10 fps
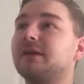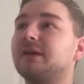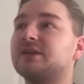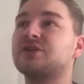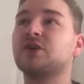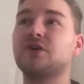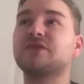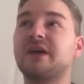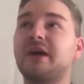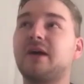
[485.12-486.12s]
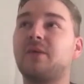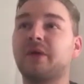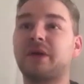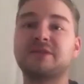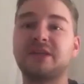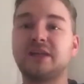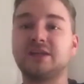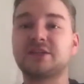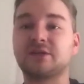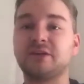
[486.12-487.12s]
it shows that what I'm saying
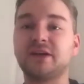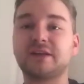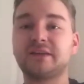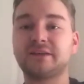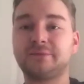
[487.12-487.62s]
is correct.